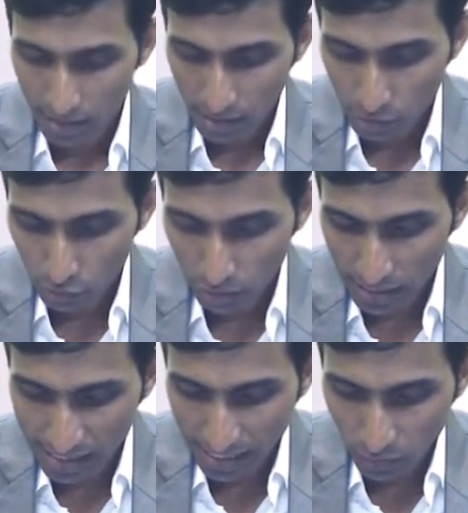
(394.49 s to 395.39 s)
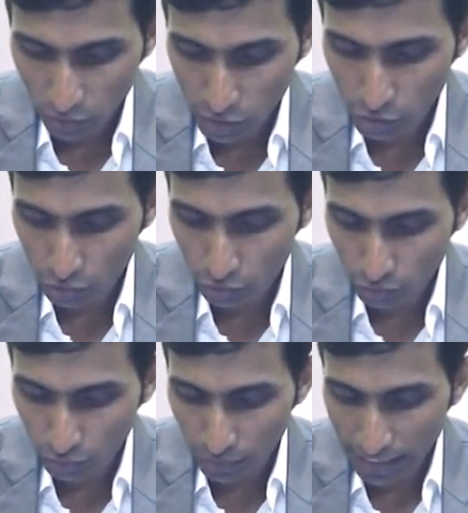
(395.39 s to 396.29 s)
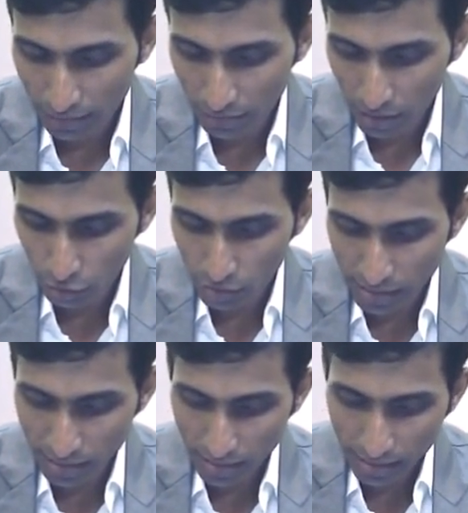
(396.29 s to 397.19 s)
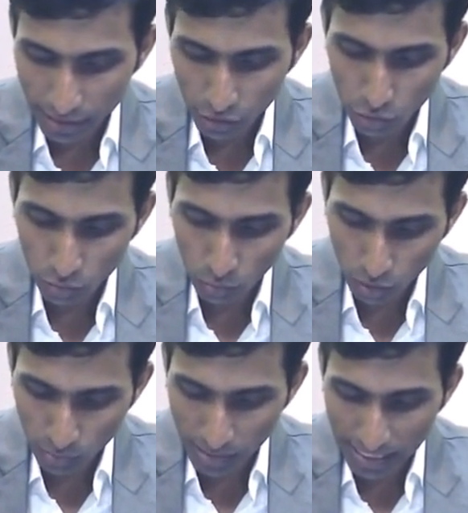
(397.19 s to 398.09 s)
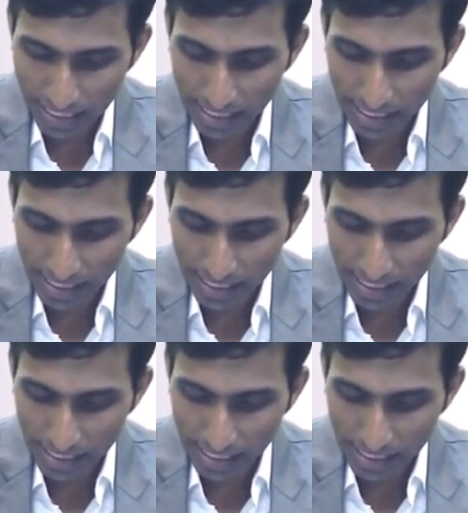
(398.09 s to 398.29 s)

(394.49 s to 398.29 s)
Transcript: So is equals to 5000 into what you will get is